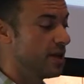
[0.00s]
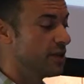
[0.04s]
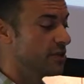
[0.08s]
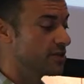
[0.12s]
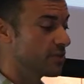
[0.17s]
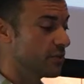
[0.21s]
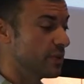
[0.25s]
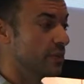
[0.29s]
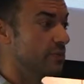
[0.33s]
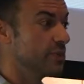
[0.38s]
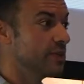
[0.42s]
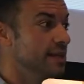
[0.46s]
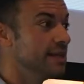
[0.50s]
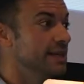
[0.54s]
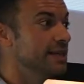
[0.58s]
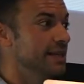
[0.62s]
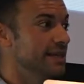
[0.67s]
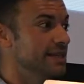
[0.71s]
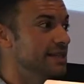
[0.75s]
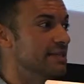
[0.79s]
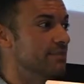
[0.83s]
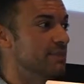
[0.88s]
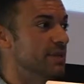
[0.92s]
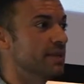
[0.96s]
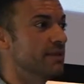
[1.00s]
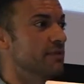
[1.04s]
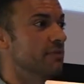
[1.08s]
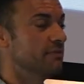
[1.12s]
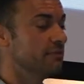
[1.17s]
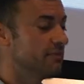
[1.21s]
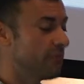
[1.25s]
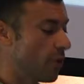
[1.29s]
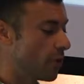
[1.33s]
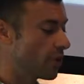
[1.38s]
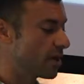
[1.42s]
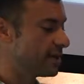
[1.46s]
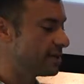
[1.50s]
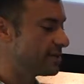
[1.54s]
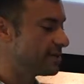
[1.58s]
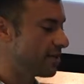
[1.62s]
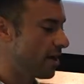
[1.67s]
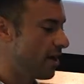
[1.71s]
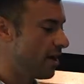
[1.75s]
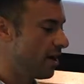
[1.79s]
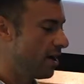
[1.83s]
So we really need to be focused